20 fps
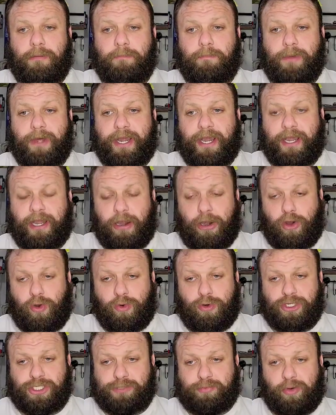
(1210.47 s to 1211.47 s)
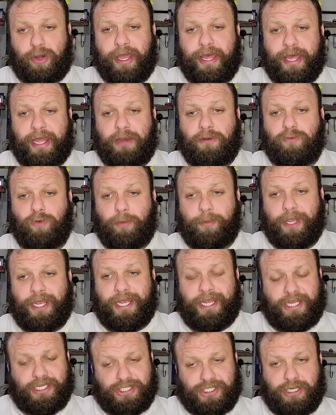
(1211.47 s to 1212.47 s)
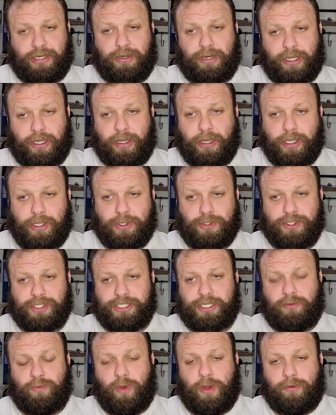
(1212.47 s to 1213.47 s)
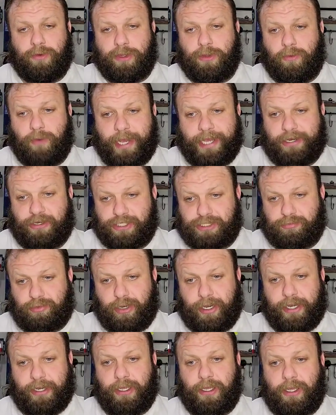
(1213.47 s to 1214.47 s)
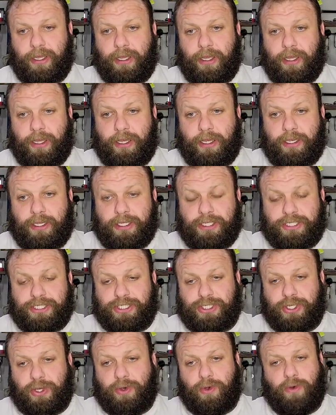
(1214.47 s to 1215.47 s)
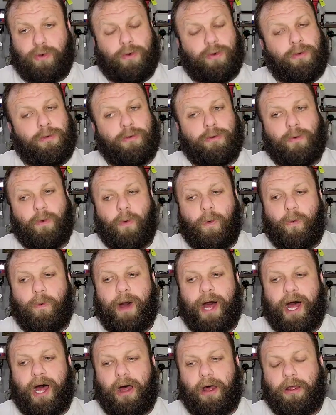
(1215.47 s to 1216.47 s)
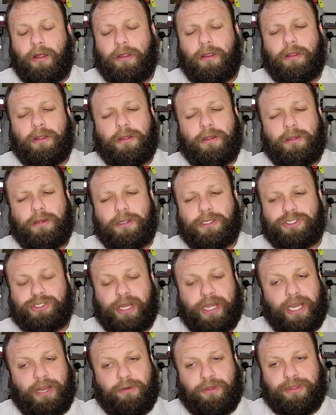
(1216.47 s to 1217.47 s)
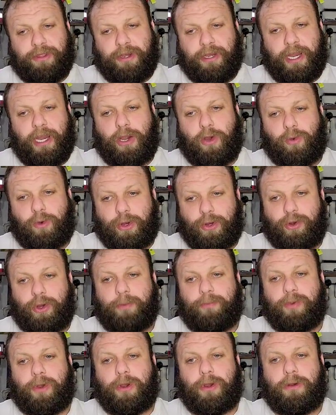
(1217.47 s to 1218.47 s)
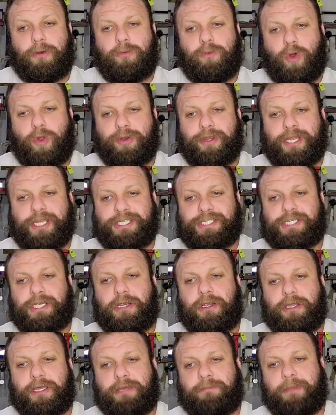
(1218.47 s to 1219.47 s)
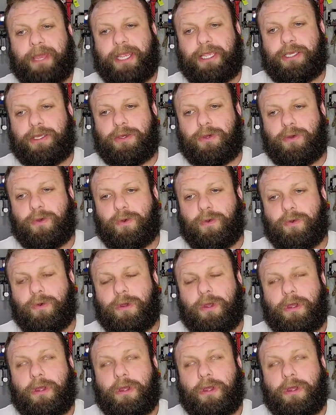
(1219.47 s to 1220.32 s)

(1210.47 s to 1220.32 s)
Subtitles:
but a narrower spread will be easier to close than one with a wider spread. So while training with a narrower gripper won't necessarily make you,